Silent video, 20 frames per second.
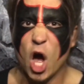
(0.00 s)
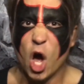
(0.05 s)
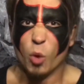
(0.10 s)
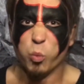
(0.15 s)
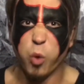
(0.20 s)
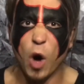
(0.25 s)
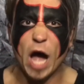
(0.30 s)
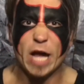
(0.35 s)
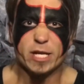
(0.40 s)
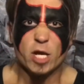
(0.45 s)

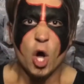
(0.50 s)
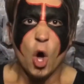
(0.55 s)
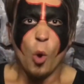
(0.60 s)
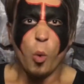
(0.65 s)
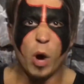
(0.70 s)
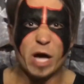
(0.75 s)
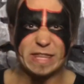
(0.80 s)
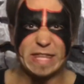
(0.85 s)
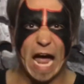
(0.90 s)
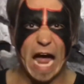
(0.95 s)
What
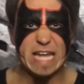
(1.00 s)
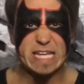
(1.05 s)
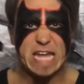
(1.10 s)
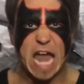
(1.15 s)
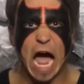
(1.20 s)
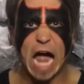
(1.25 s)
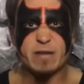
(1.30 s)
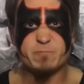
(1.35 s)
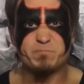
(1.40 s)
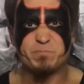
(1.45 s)
would that
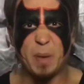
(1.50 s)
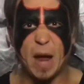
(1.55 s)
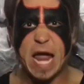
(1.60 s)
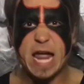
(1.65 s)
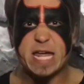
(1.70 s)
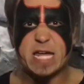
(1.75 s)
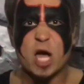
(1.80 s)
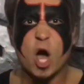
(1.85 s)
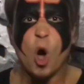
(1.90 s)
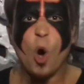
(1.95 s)
night
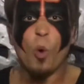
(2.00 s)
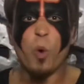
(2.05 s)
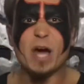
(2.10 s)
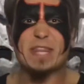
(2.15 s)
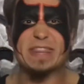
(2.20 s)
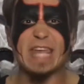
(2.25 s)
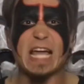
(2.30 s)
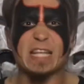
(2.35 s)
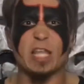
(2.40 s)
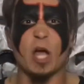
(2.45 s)
be
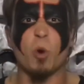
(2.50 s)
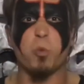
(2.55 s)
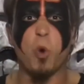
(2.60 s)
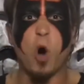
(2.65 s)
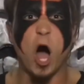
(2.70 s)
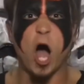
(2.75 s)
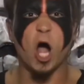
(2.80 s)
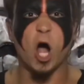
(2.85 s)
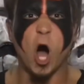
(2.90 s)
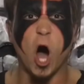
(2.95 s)
without the
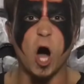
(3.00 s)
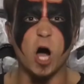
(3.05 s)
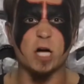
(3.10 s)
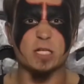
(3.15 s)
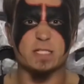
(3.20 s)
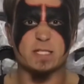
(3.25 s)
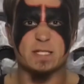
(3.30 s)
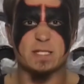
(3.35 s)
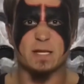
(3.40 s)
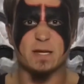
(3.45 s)

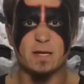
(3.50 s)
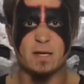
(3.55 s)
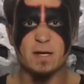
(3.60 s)
Warhorse?